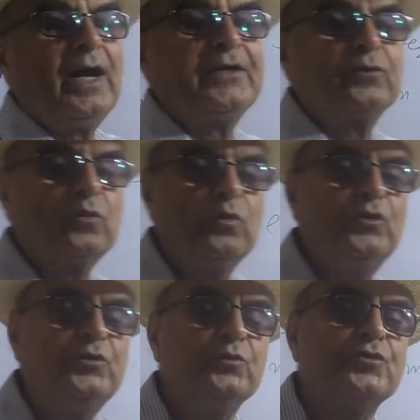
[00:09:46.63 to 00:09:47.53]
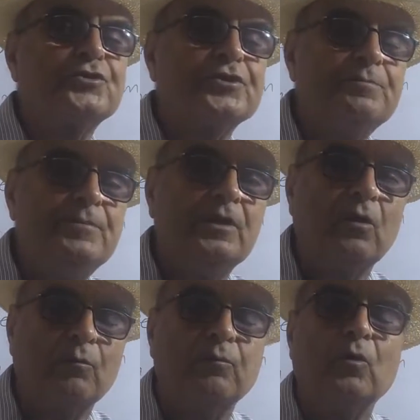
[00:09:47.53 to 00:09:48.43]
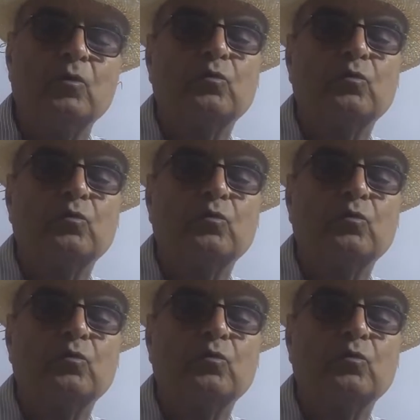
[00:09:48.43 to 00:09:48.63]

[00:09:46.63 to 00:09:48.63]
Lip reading: I told you the symbol of 4